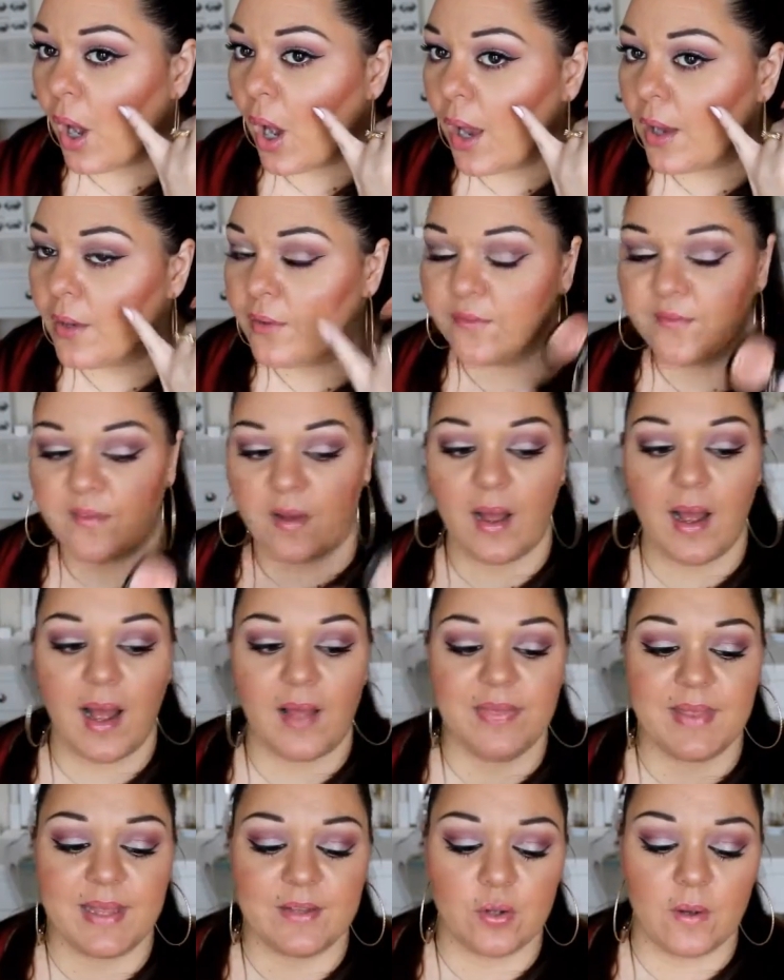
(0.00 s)
over,
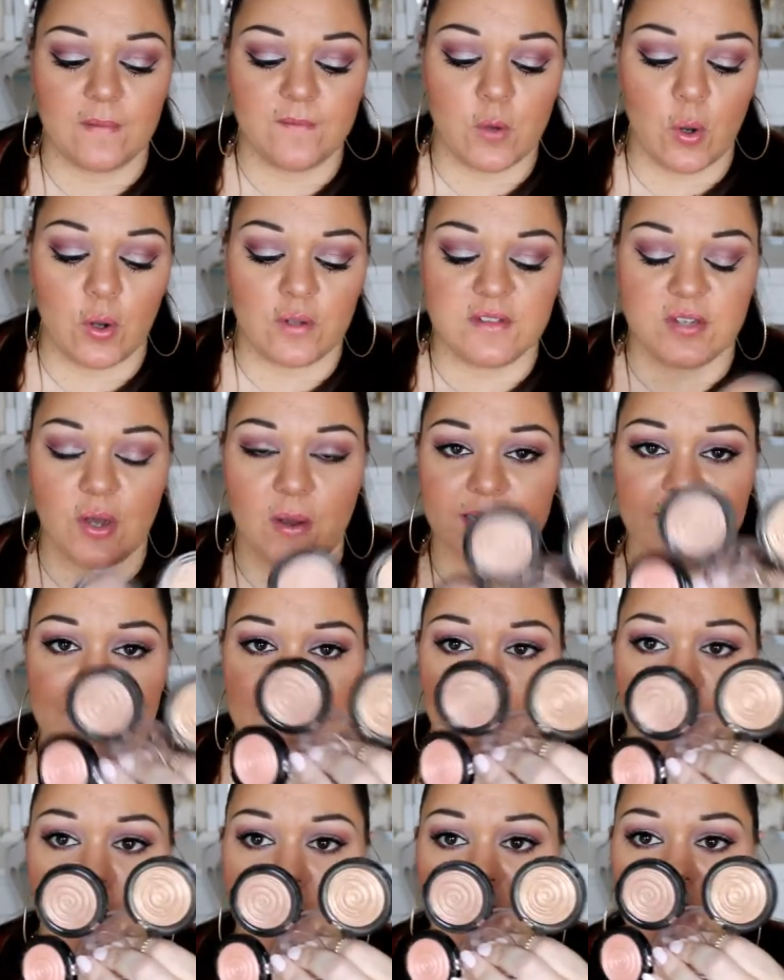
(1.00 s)
and then I've got a tiny
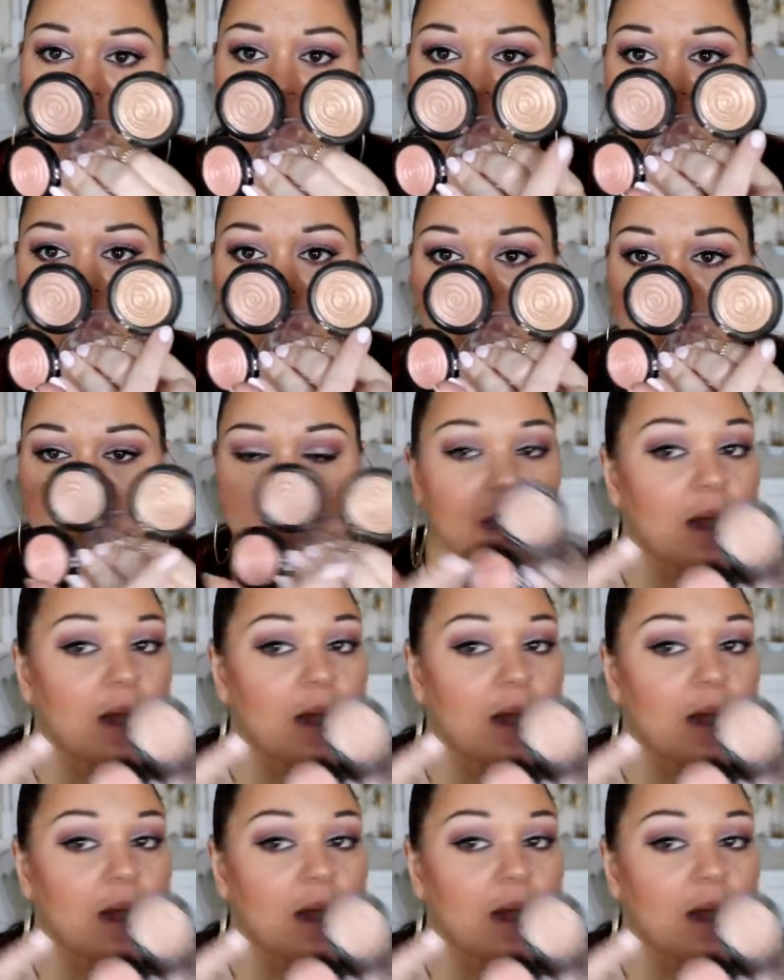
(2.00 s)
little bit of Gilded